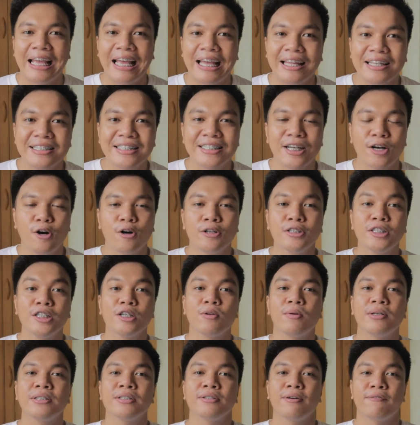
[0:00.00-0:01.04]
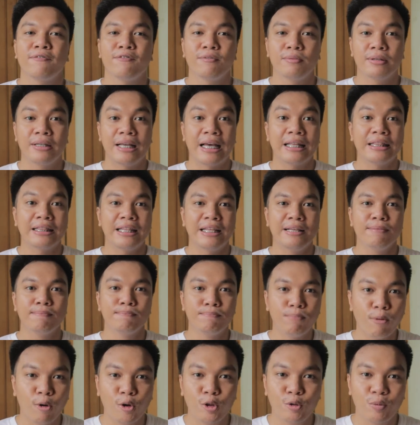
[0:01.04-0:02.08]
And it's a consequence of
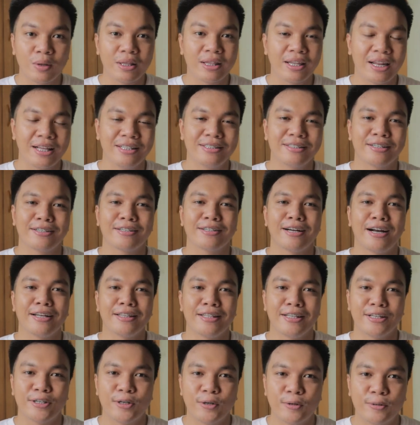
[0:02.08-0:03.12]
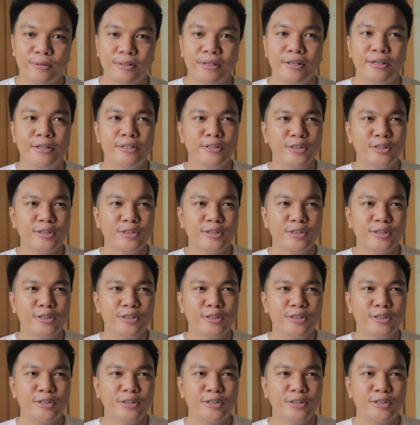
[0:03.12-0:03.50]
getting bold when trades are running cold.